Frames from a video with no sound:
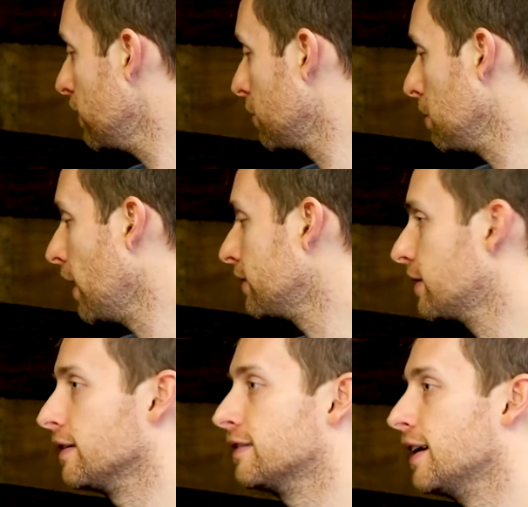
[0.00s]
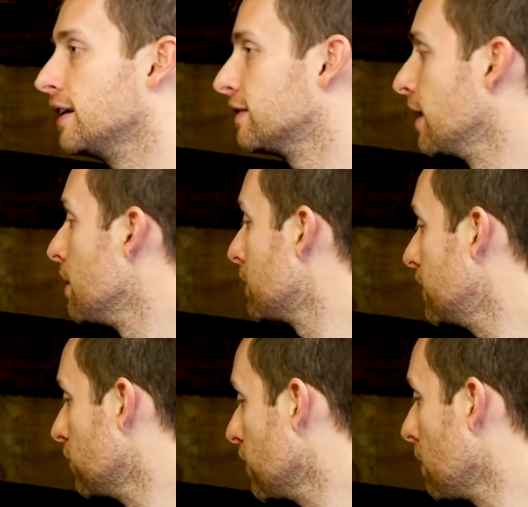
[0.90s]
of these applies to the Saints, but
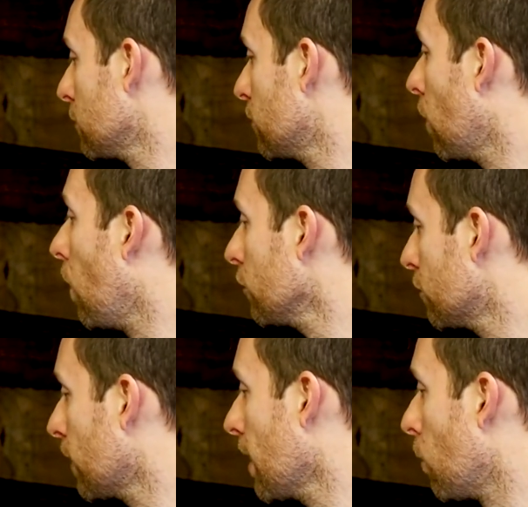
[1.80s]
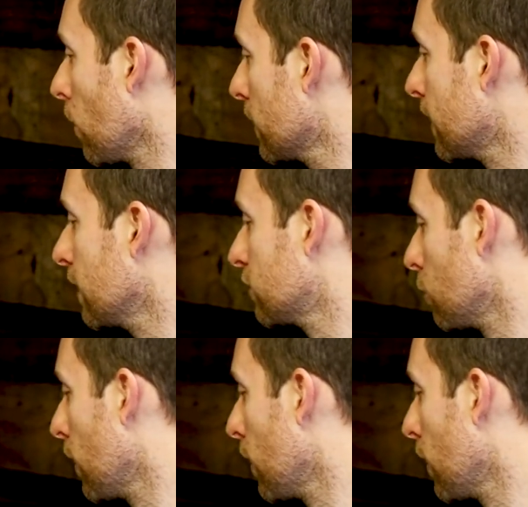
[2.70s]
these are numbers that also kind of work against the